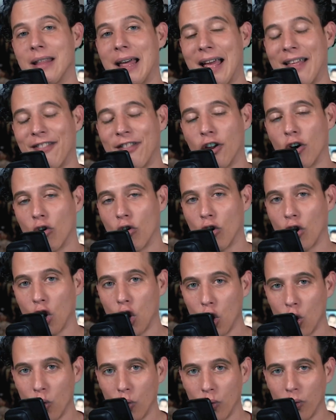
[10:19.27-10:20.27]
that
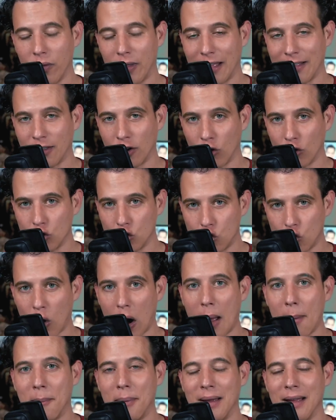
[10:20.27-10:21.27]
they're
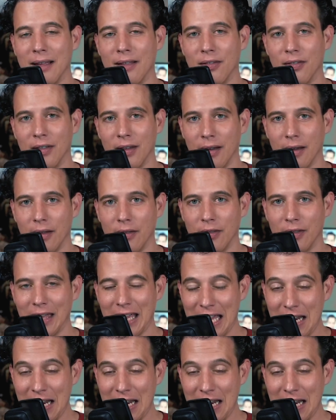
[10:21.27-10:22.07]
dropping the